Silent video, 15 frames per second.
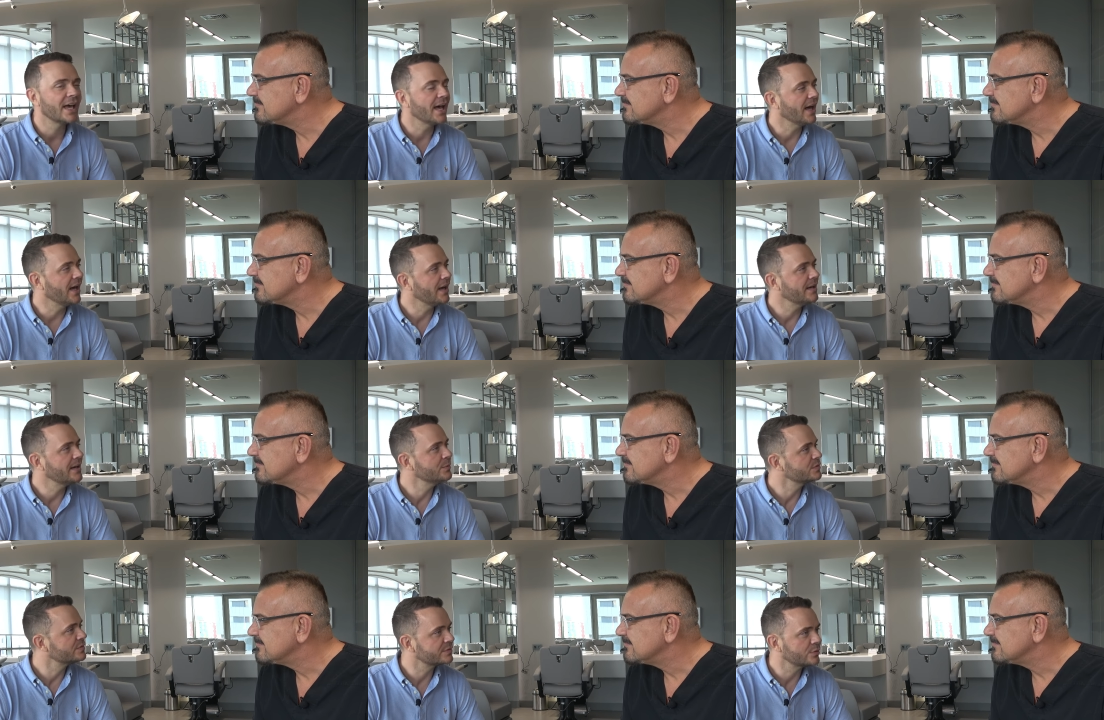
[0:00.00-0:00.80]
Speaker 1: uh,
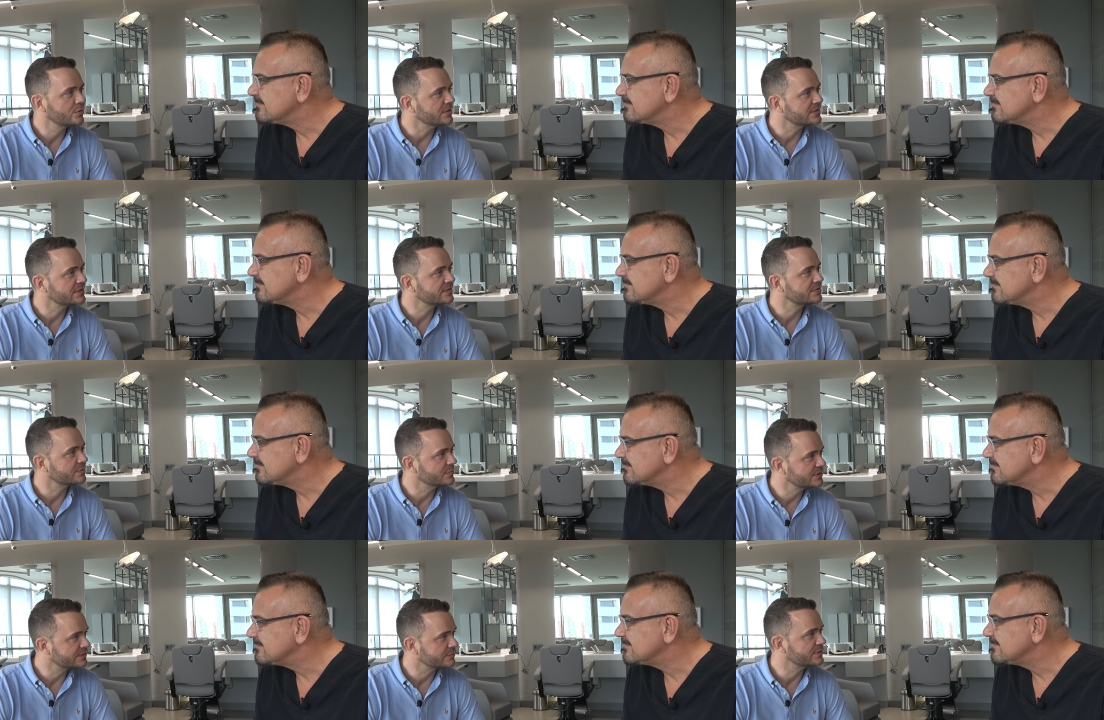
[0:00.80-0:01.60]
it was flawless
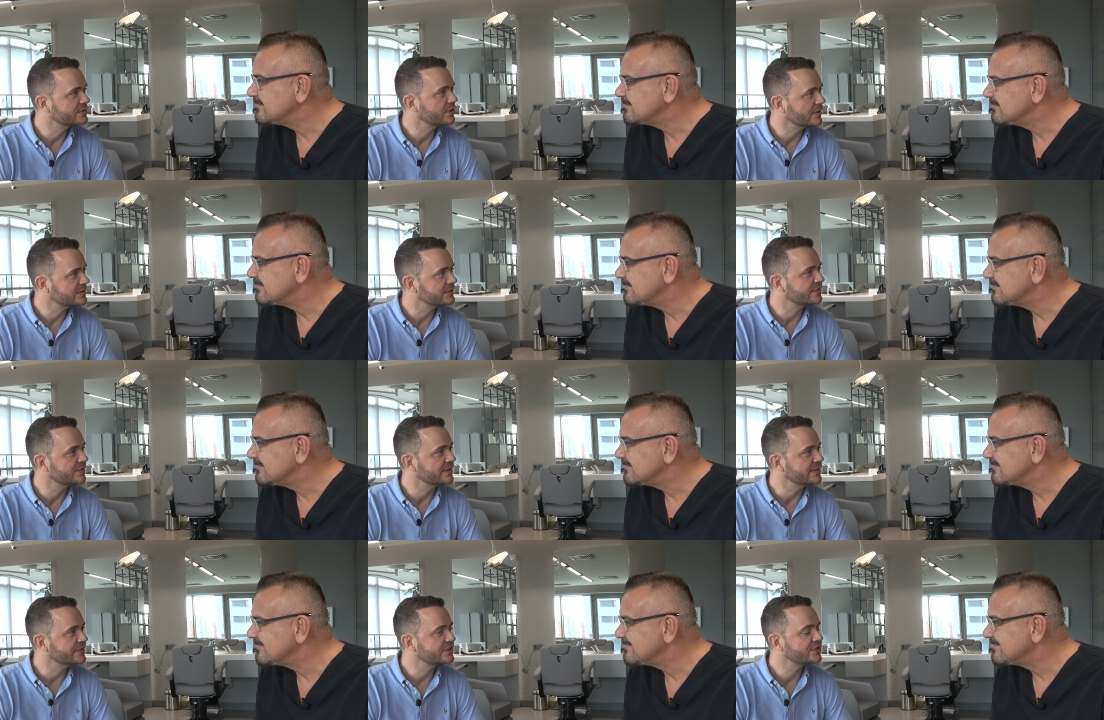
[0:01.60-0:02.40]
from, from start to
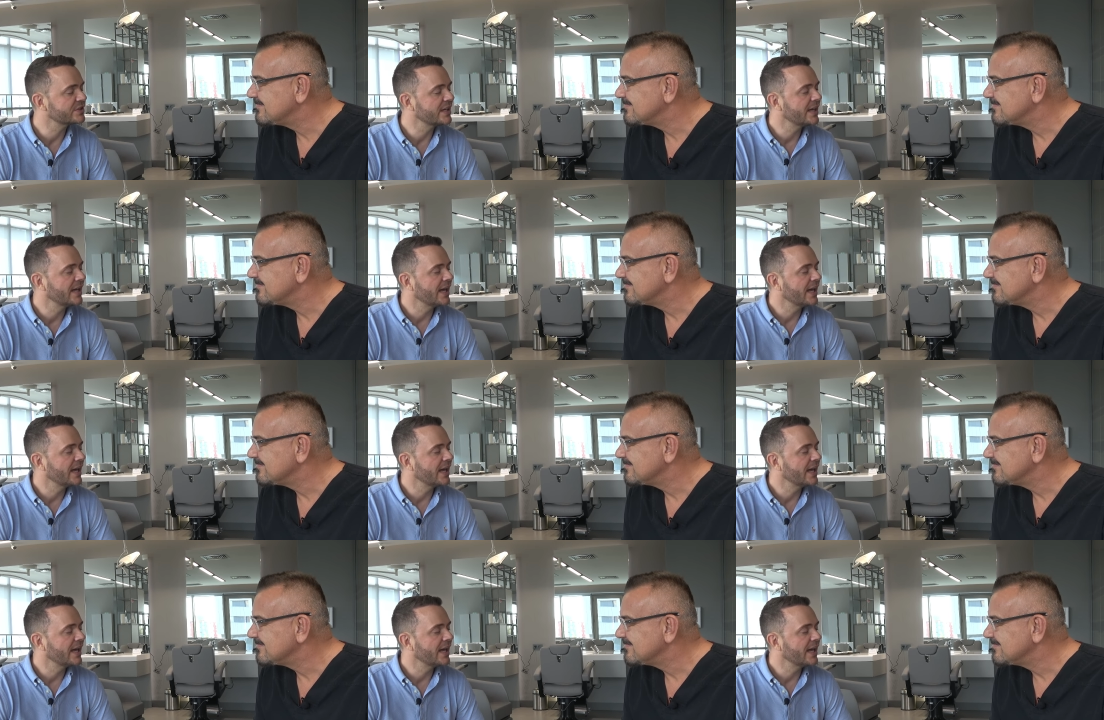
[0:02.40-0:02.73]
finish.